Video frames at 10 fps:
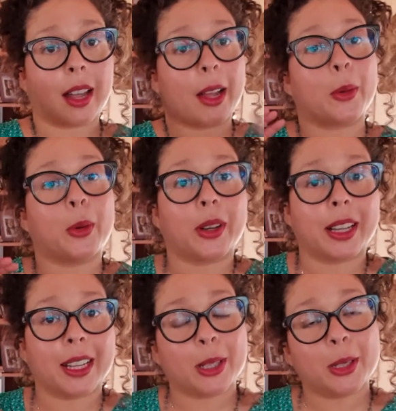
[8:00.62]
I will
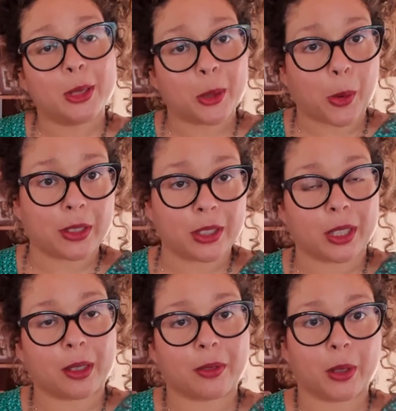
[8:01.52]
include the
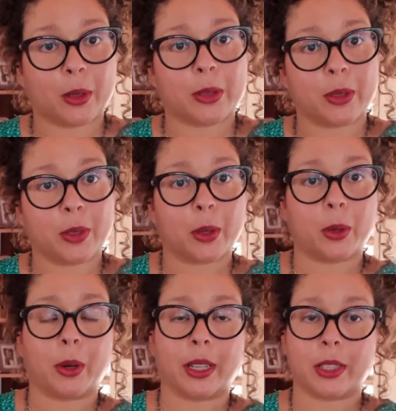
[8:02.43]
questionnaire for those of you
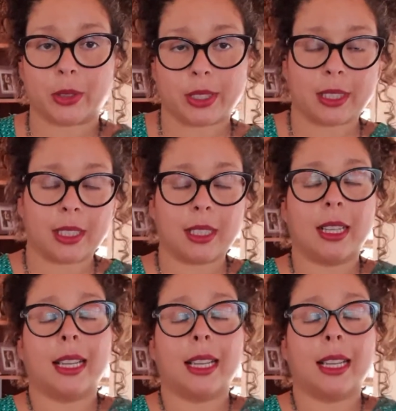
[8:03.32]
who are interested,